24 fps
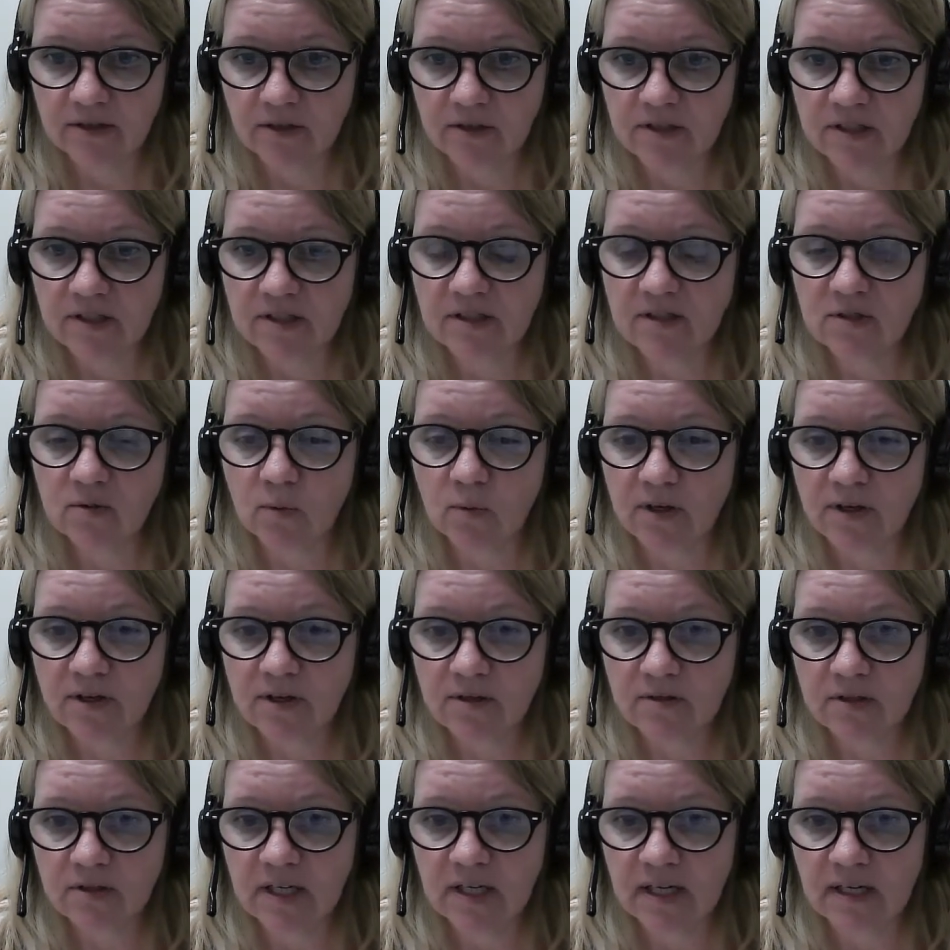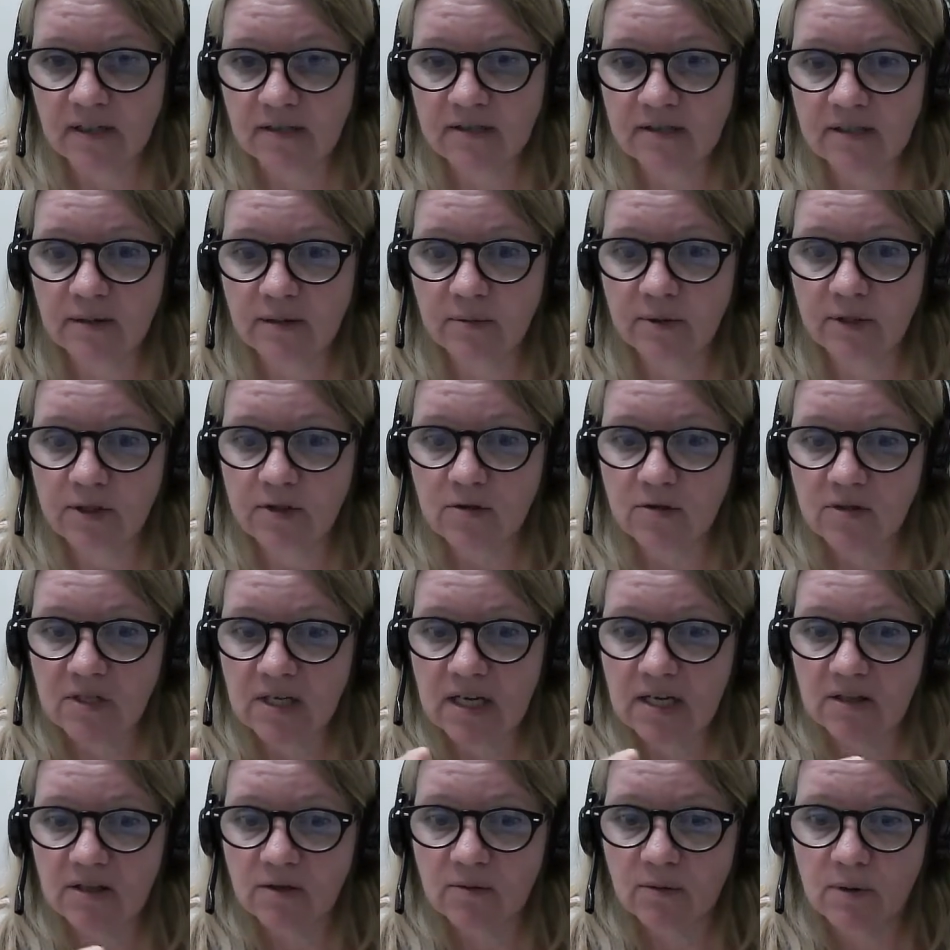So this is one of those accounts that we use
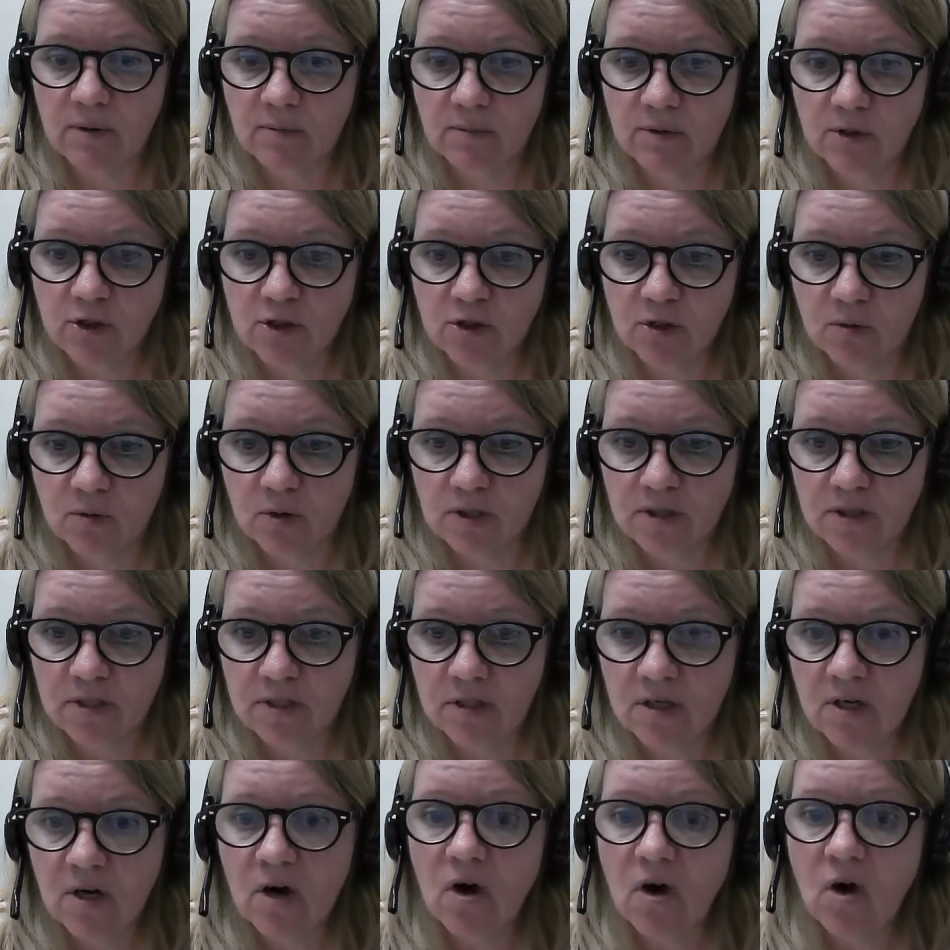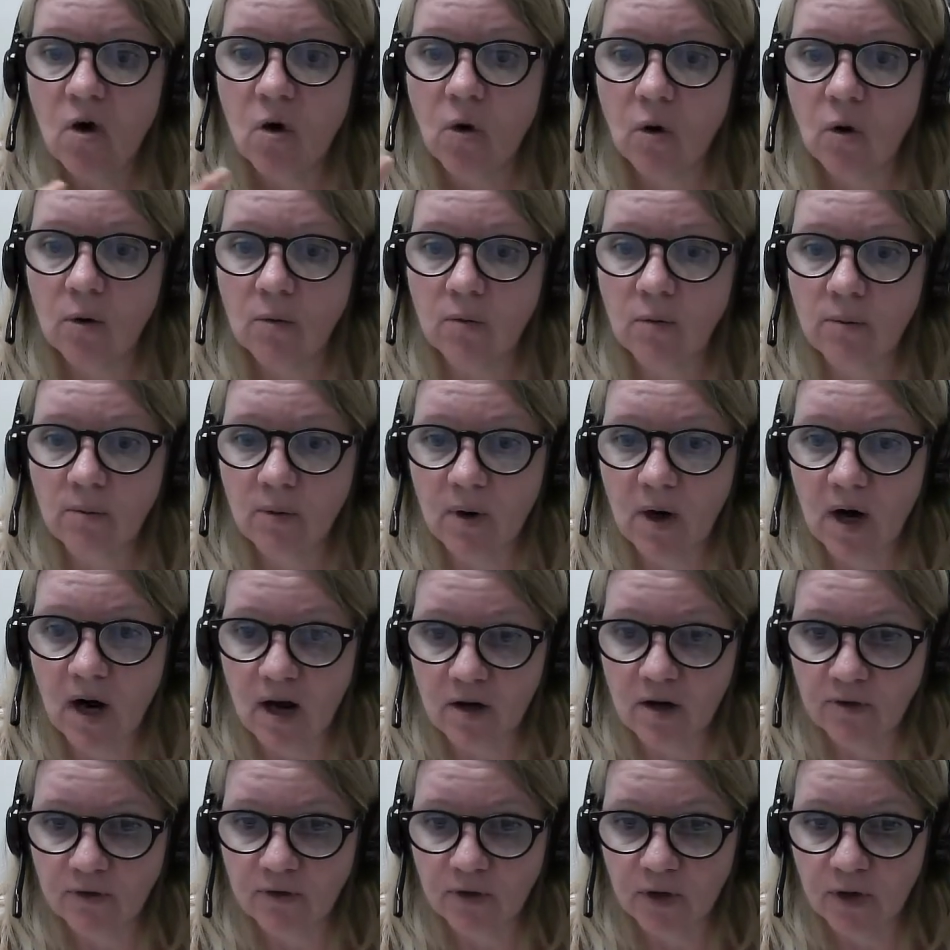either when we're short or when
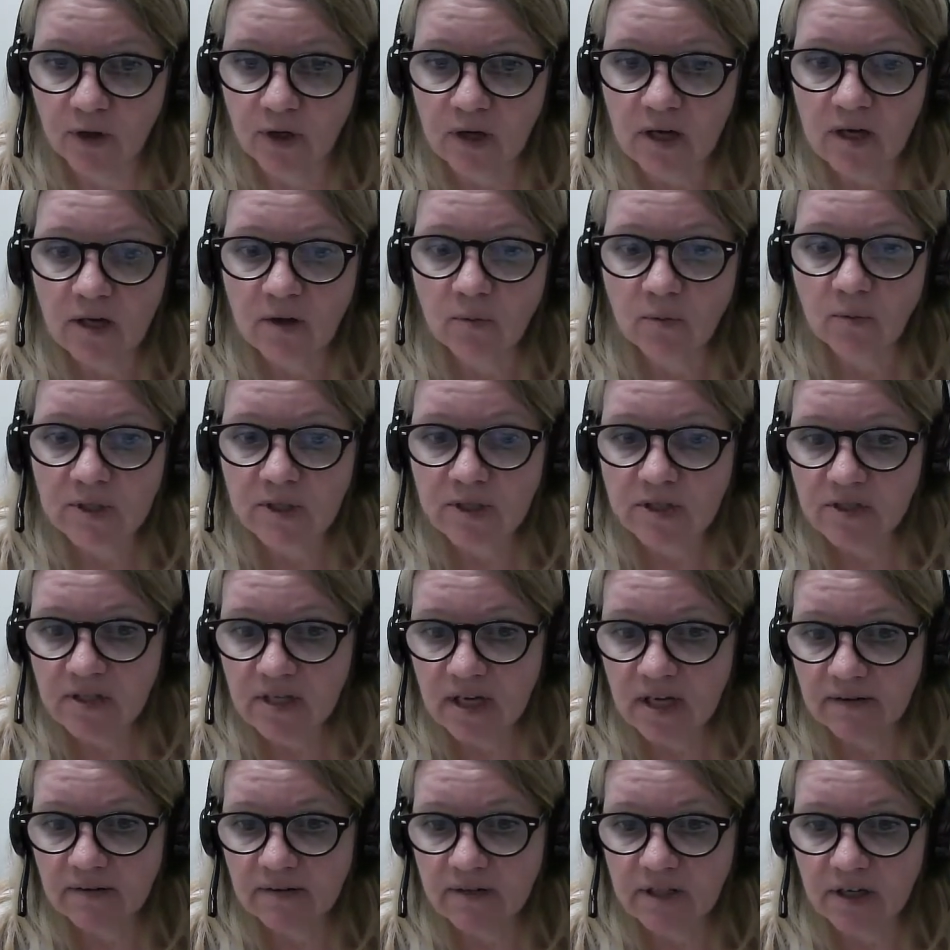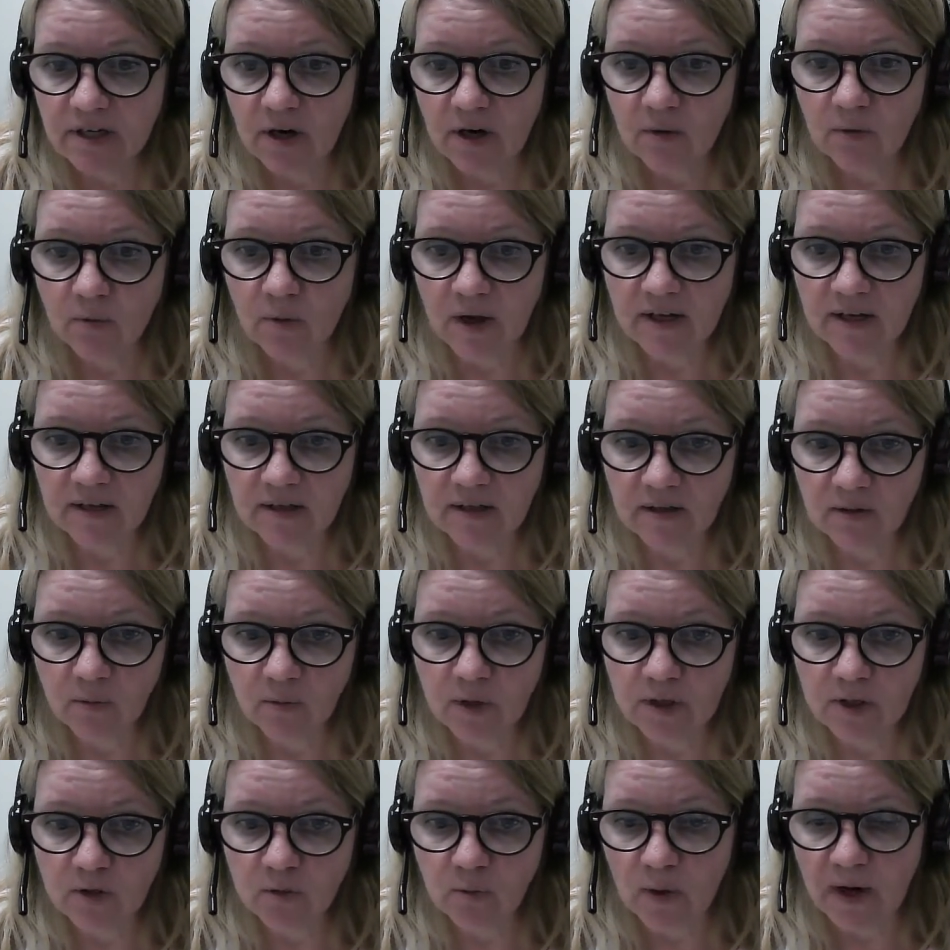we're over. We just have to know
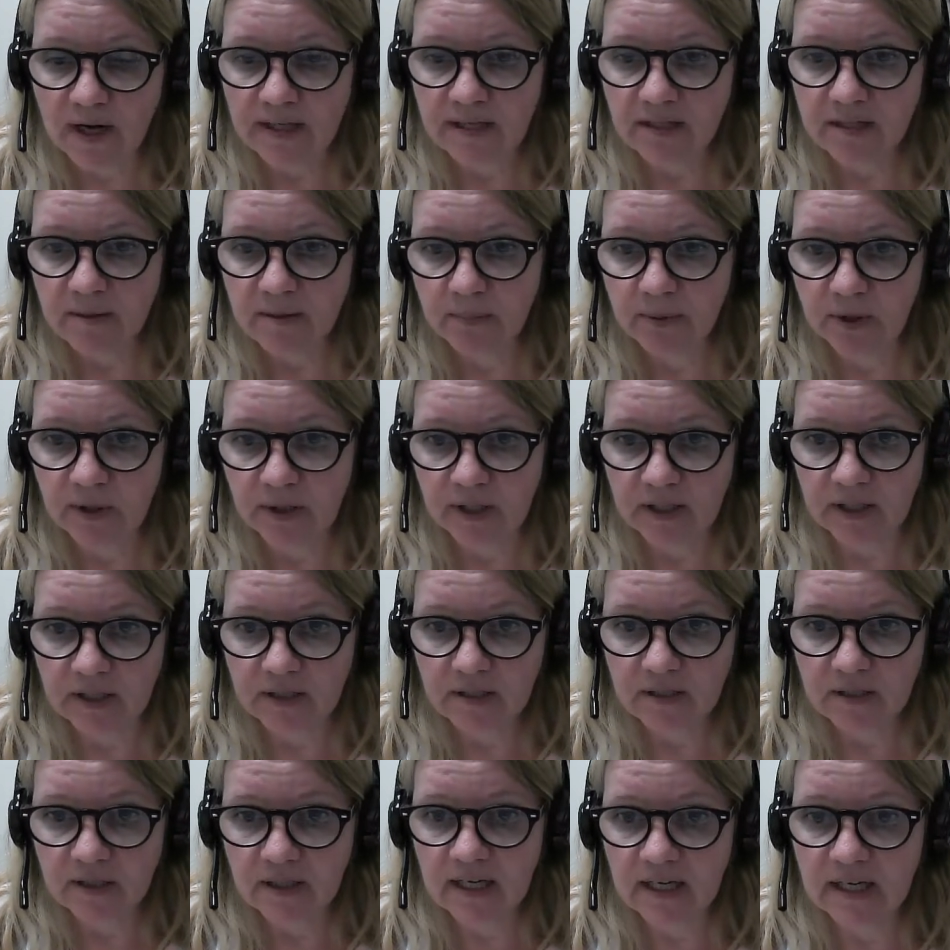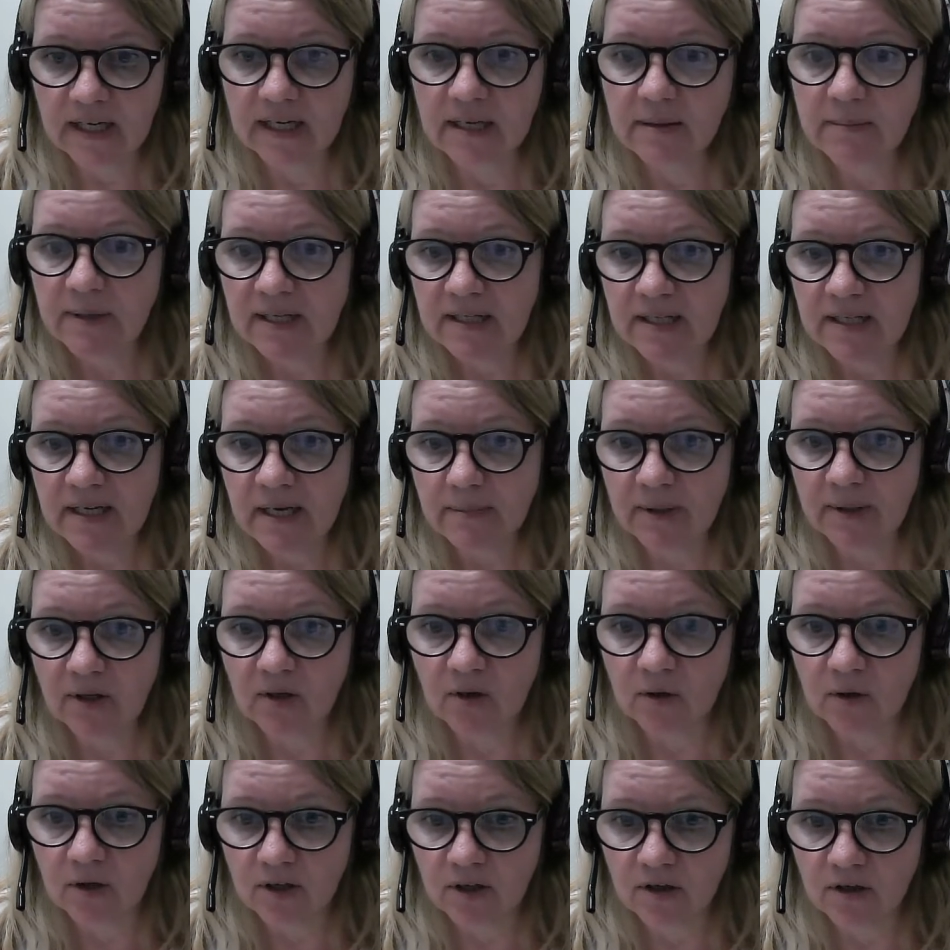which way to put it. It can be a debit
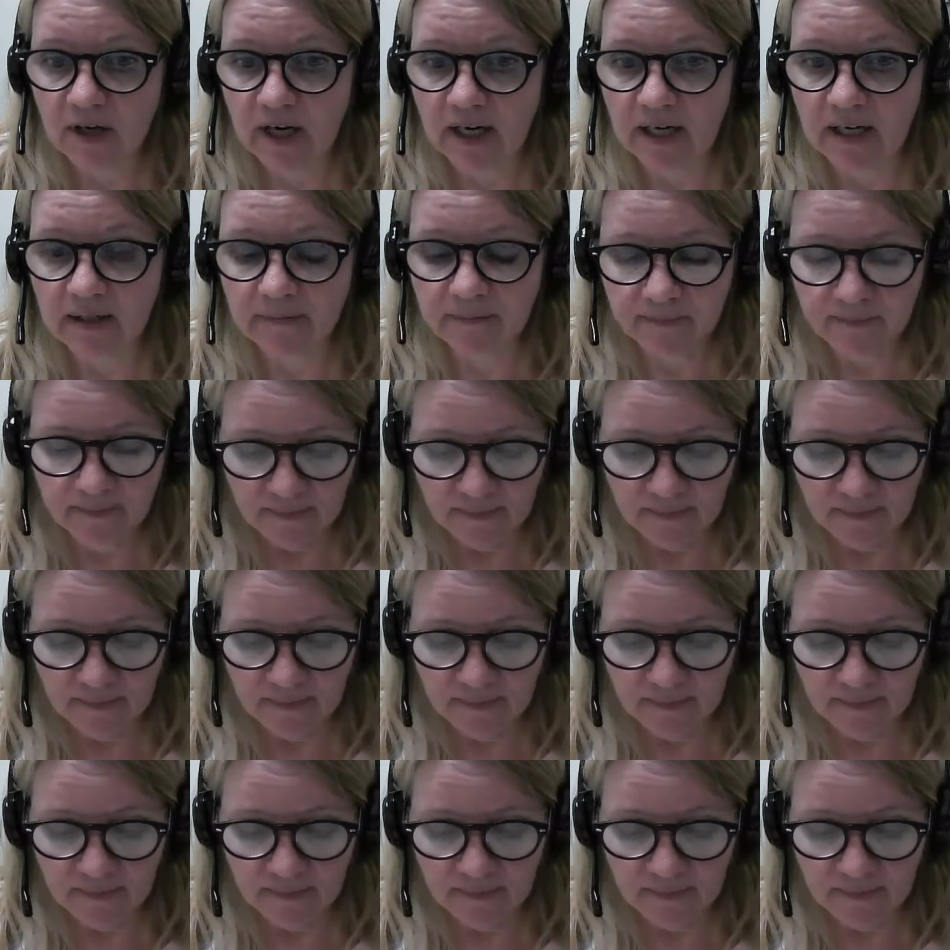or a credit.